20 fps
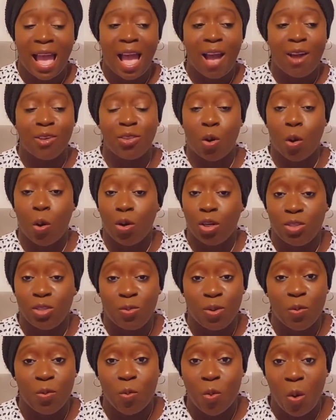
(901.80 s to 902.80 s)
how the Holy
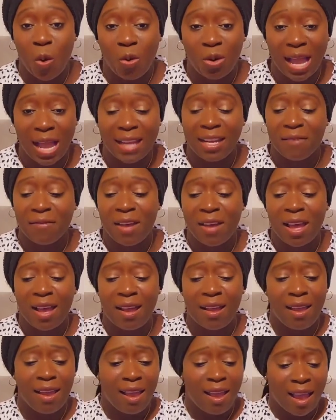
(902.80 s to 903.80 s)
Spirit work. I
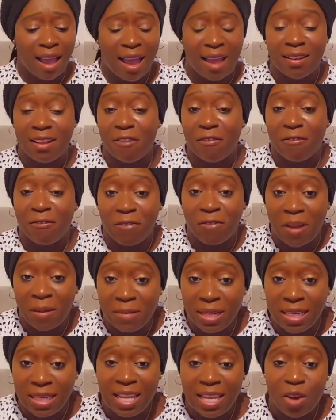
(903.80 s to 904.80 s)
never had a
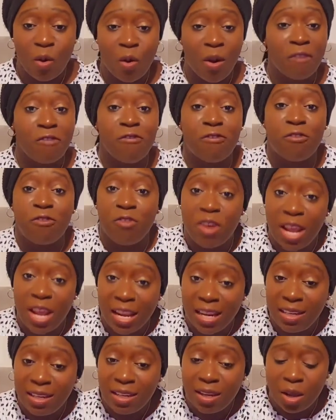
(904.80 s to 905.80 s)
family or a
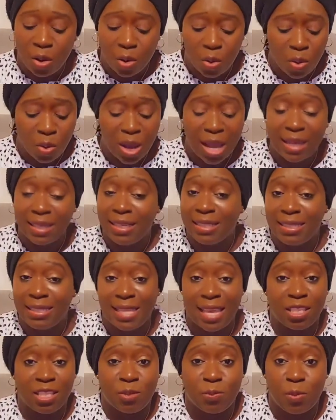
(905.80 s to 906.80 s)
friend who had this
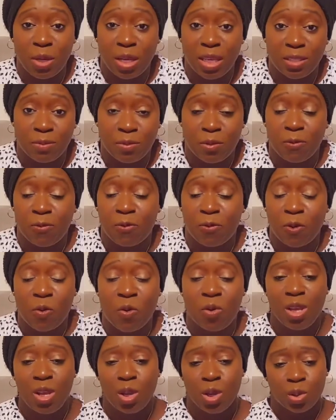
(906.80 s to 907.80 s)
experience
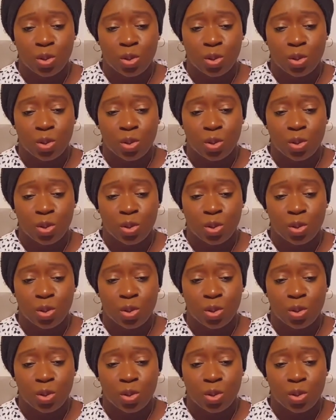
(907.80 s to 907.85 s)
before.